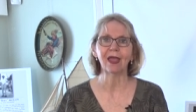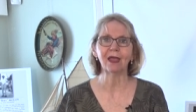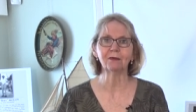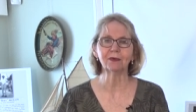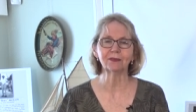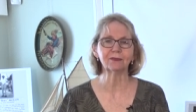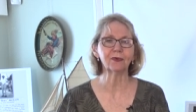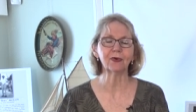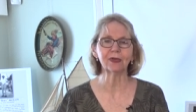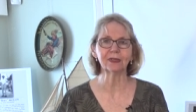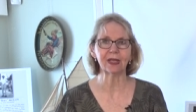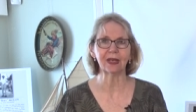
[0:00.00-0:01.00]
and was
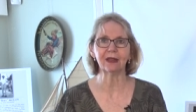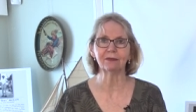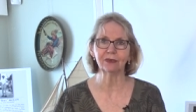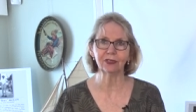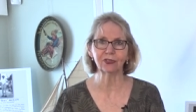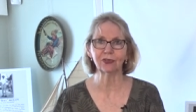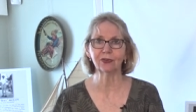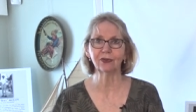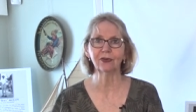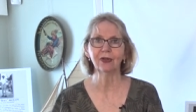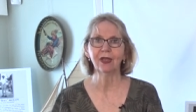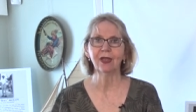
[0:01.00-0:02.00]
foiled at every
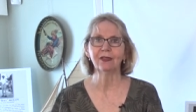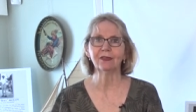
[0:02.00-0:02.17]
turn.